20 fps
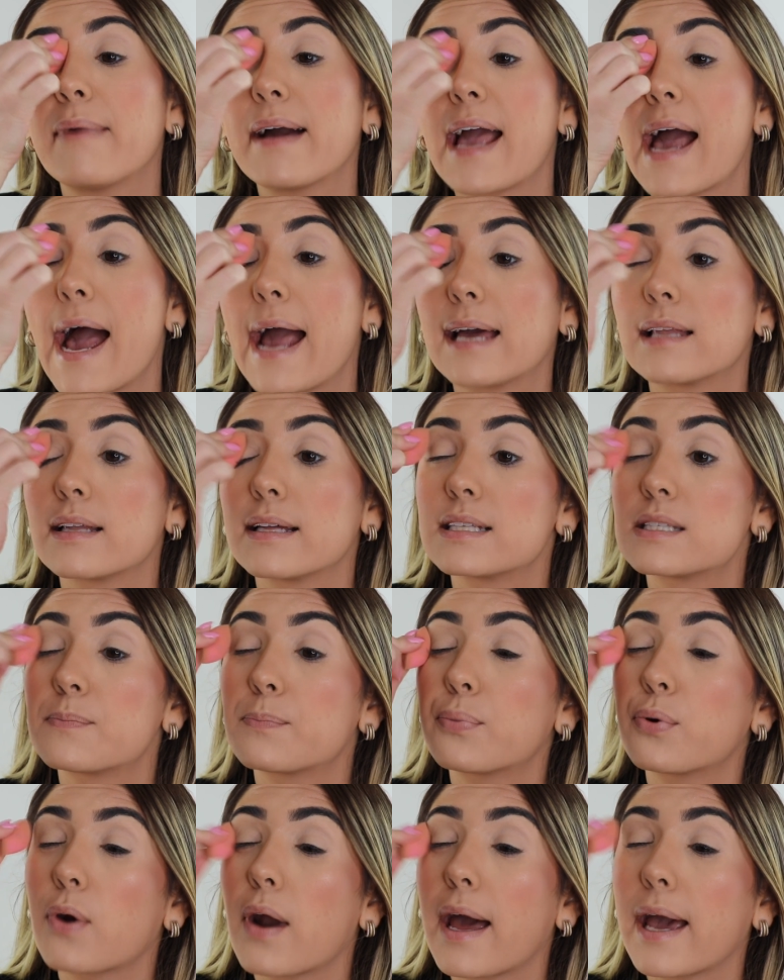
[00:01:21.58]
my eyelids
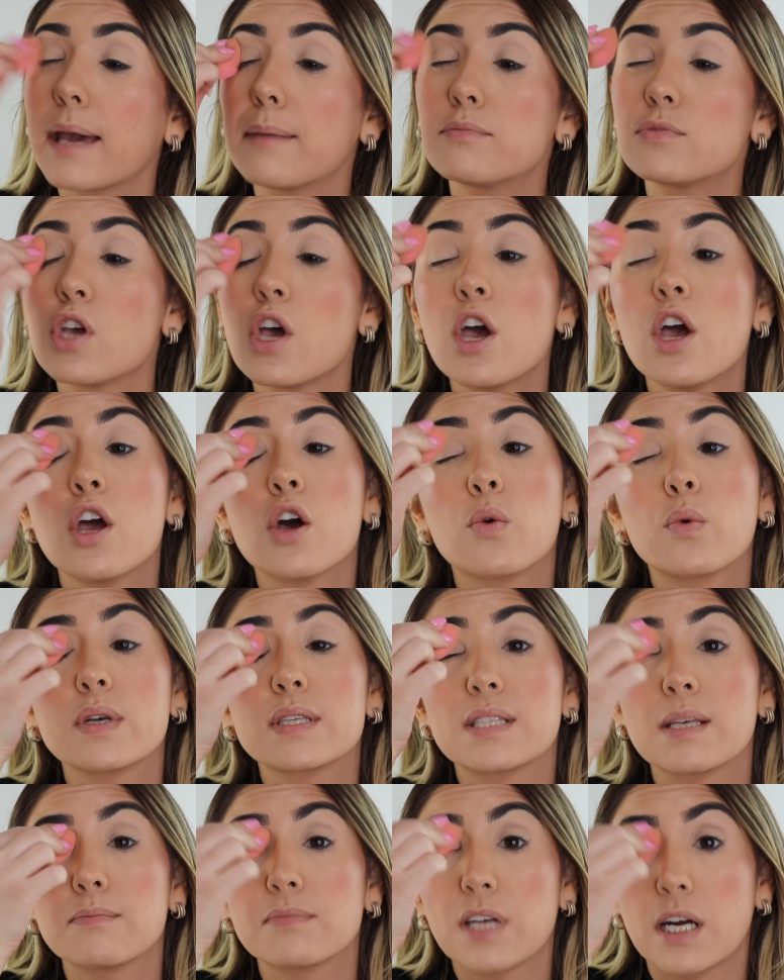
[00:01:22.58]
primed
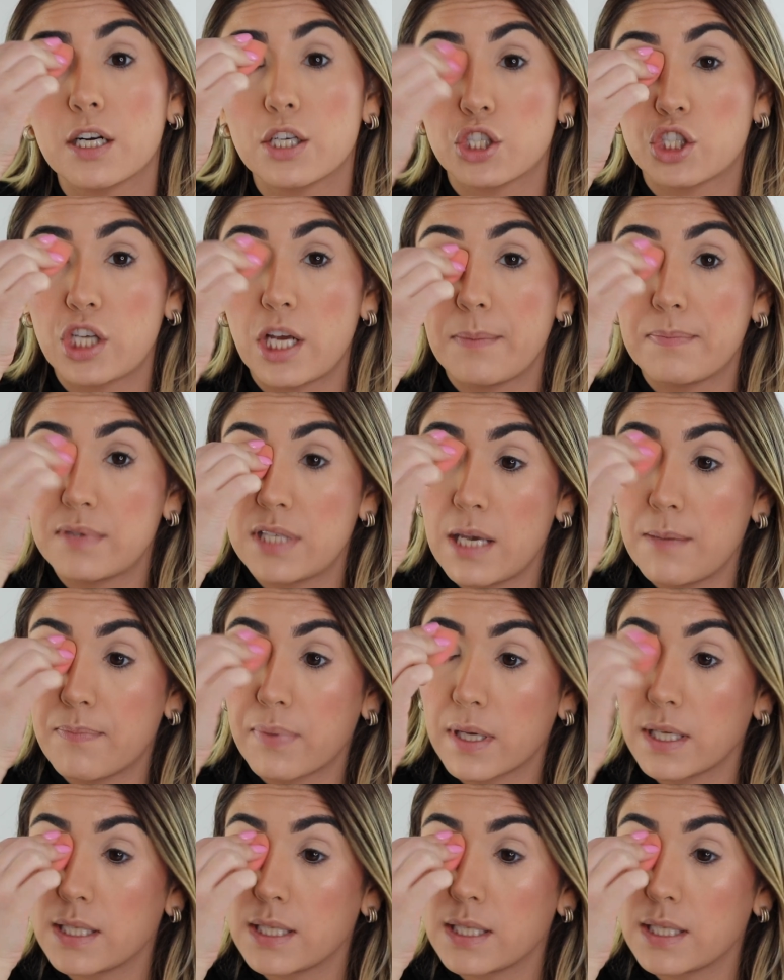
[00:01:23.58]
with some Tarte Shape Tape